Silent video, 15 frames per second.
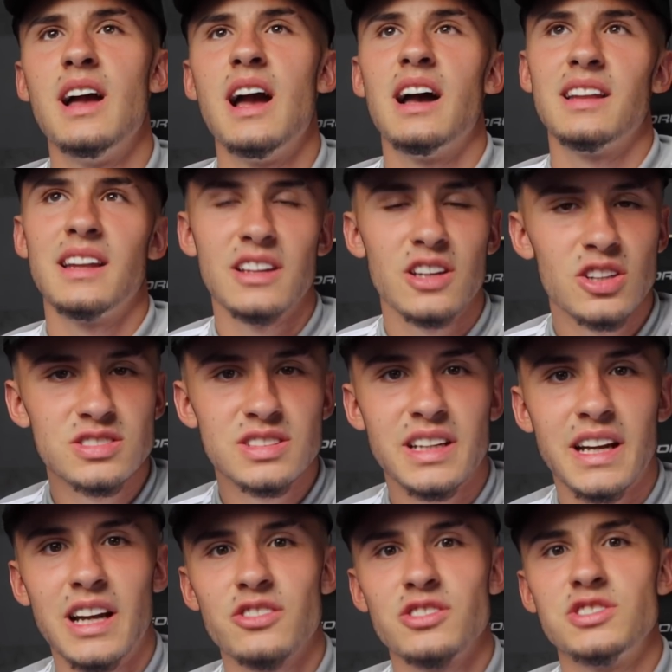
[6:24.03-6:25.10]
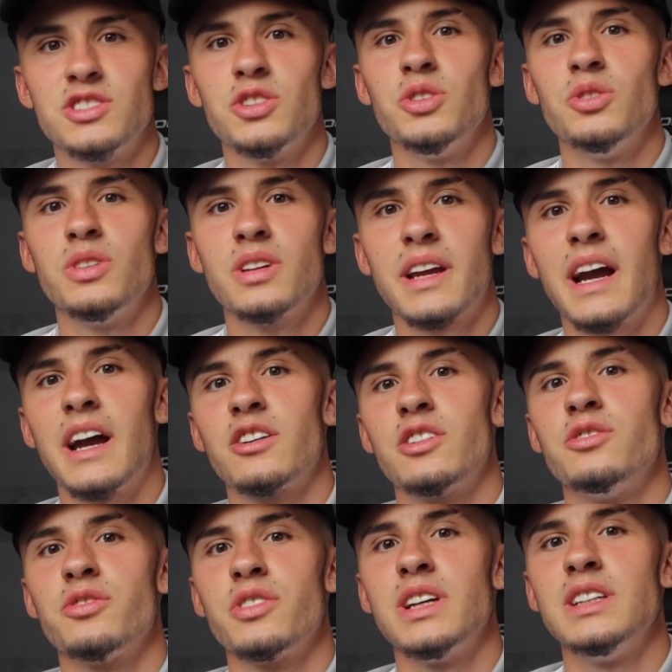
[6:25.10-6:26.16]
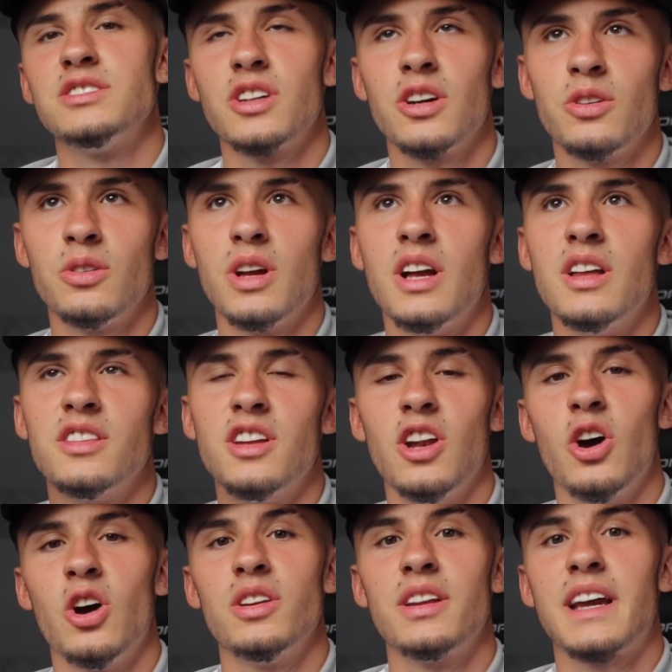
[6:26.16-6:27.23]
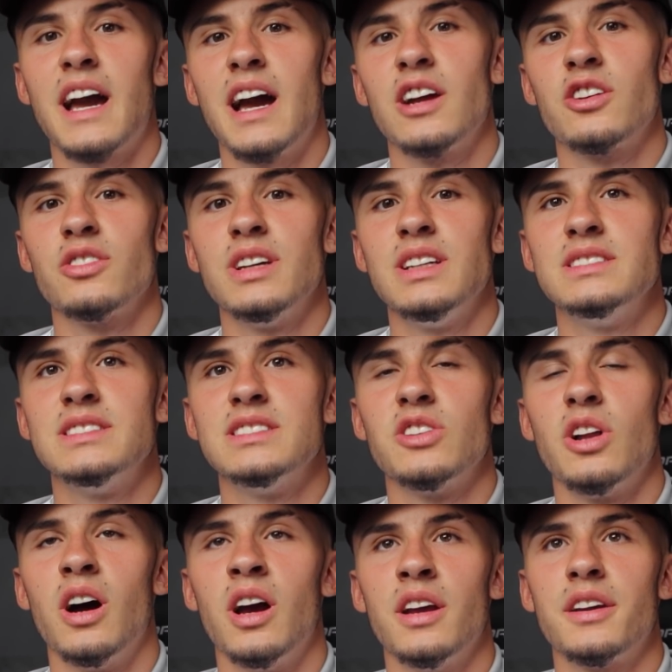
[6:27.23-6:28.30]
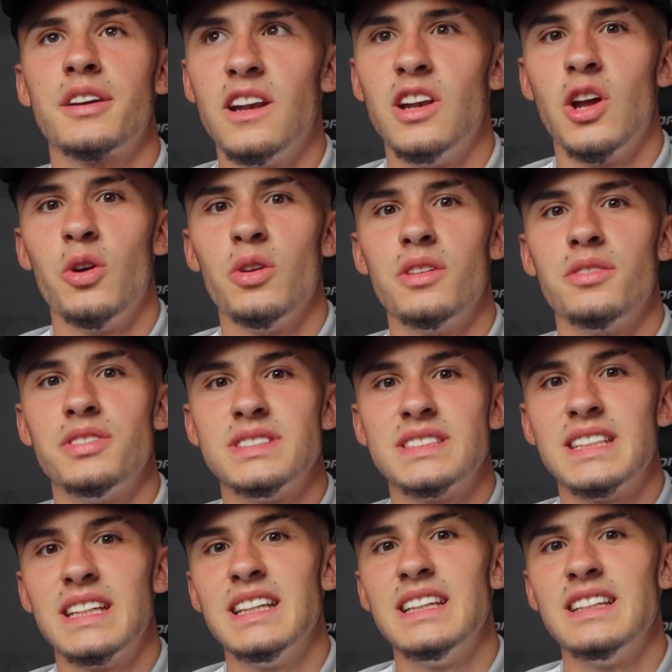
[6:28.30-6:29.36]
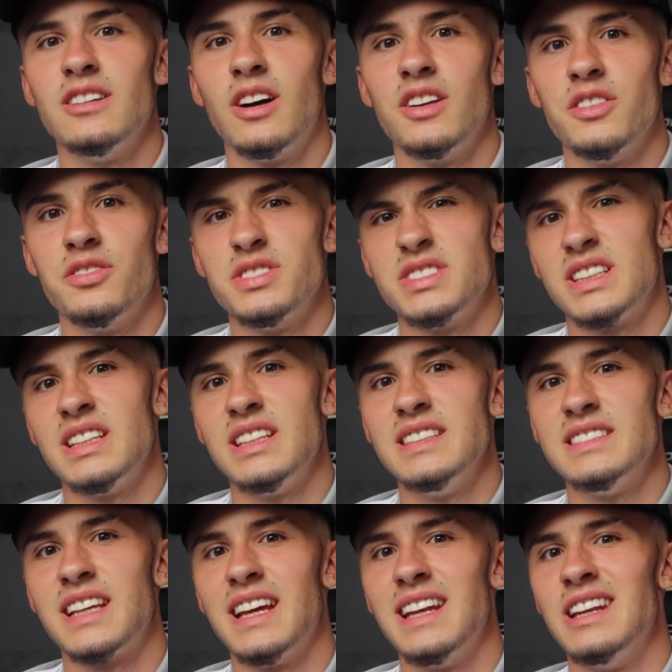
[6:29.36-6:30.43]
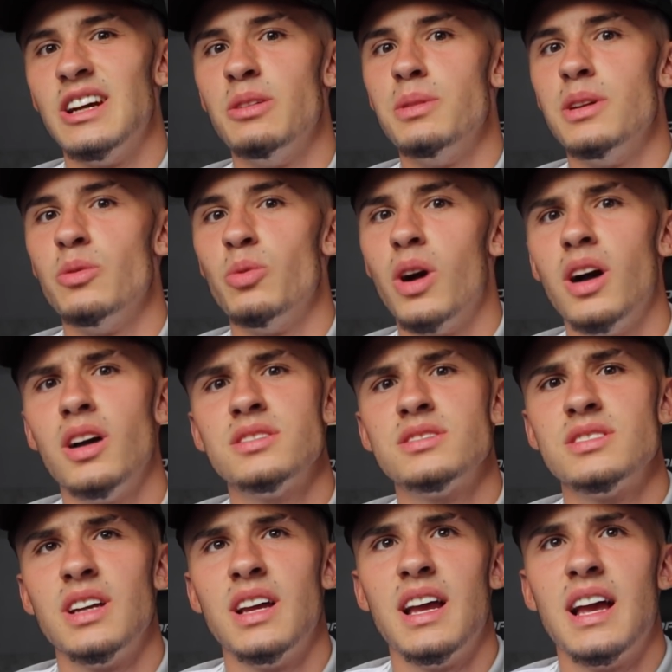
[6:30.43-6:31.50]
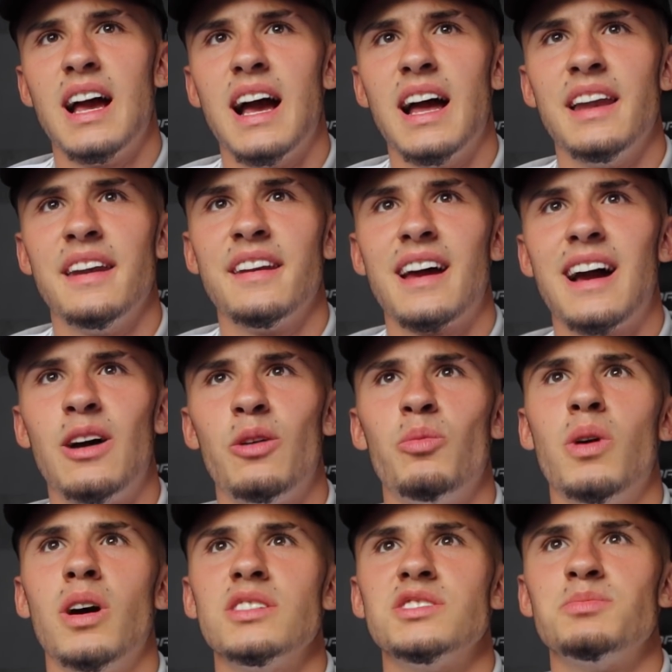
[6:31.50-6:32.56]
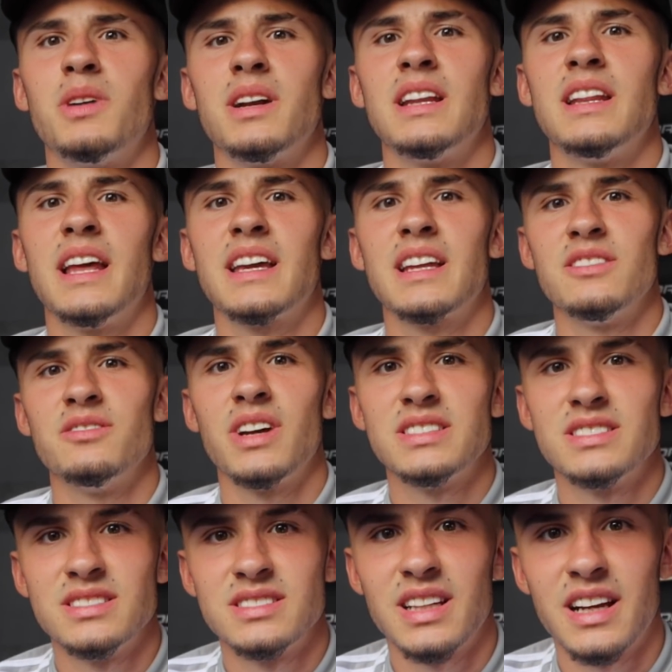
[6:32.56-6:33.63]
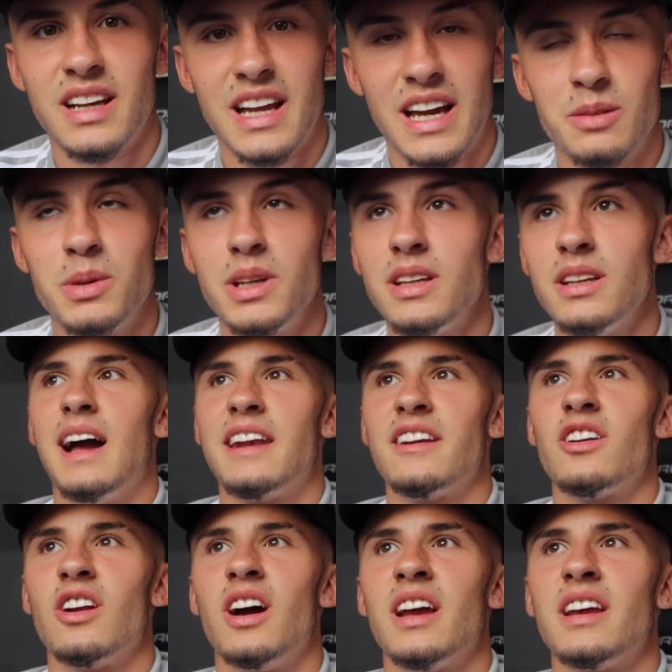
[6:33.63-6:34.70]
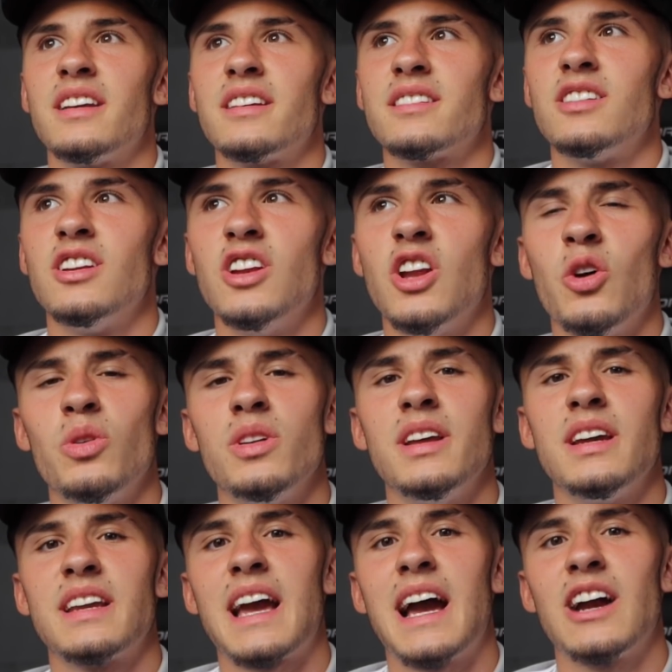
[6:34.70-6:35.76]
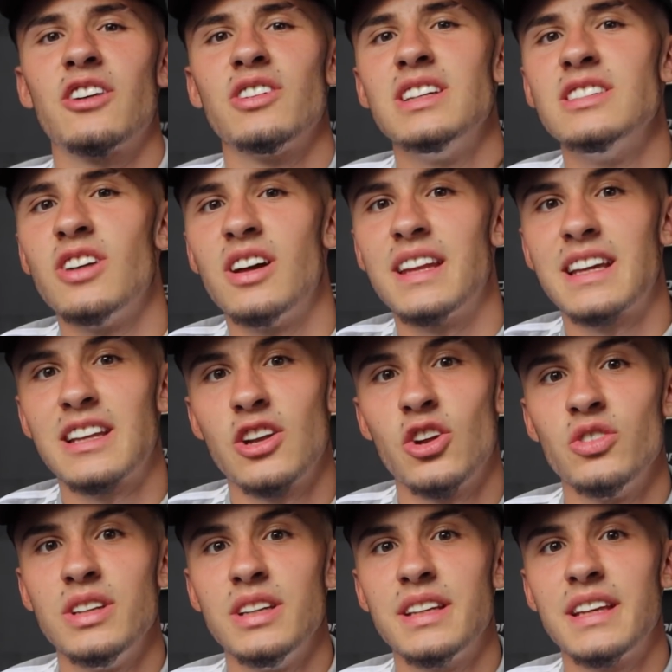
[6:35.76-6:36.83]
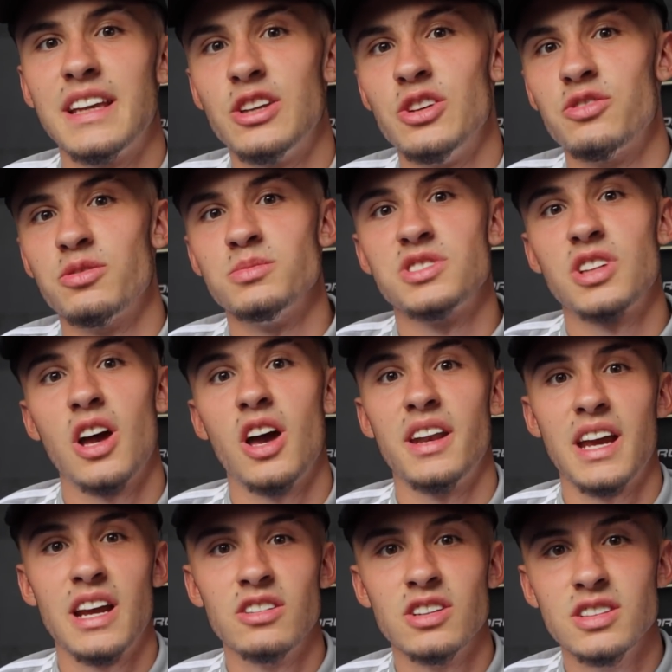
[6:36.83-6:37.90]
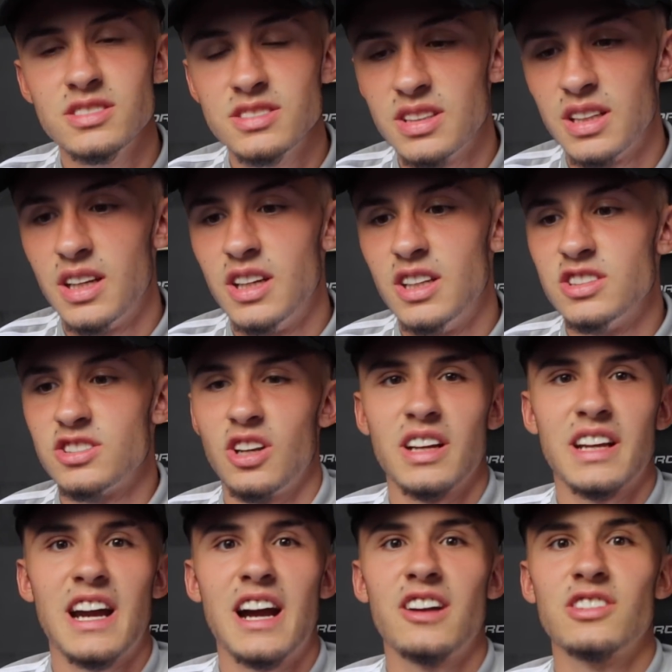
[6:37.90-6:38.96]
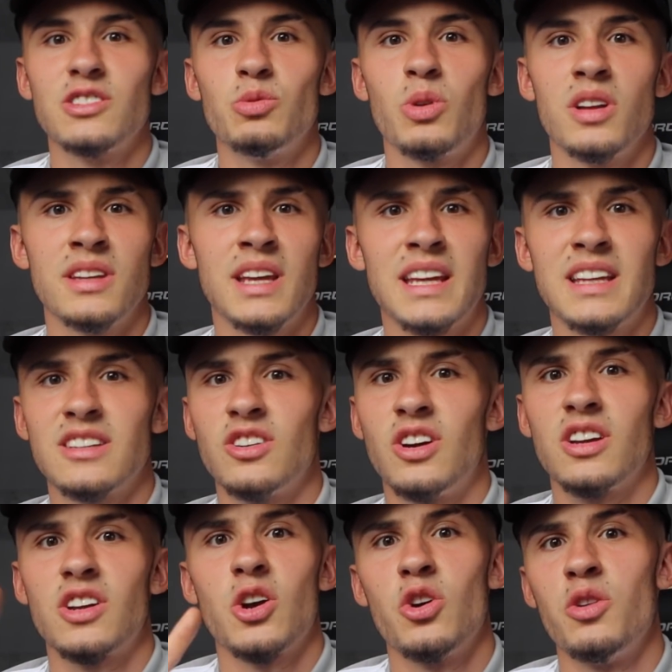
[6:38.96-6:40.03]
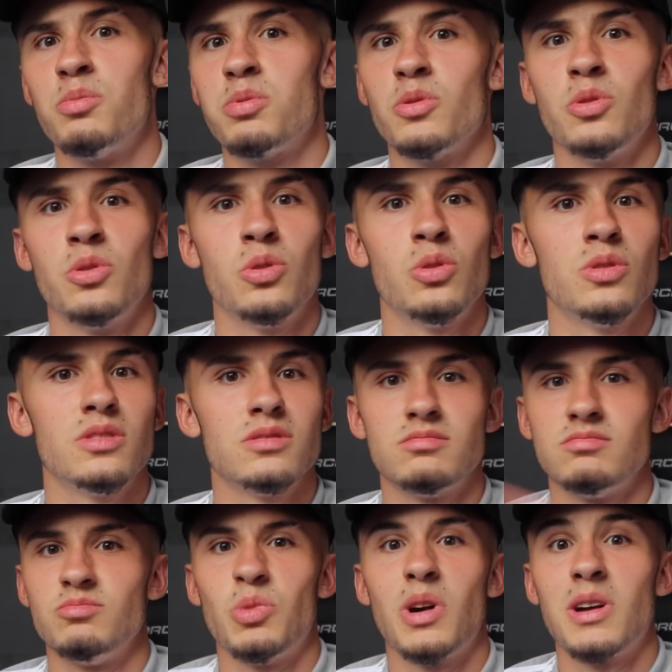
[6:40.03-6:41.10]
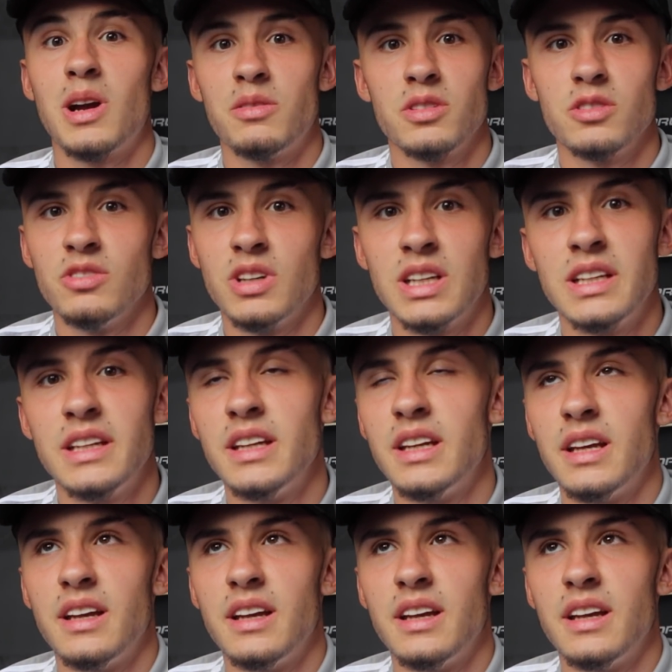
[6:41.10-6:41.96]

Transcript: And then it goes to category 2, then category 3. So, the lower the categories is, like, lower the facility, like, the facilities get a little bit worse, and how much money they can invest into their academy. And, like, the lower their category, like, they can only get you from certain areas. So, like, category 1, they can, like, go abroad, wherever, really.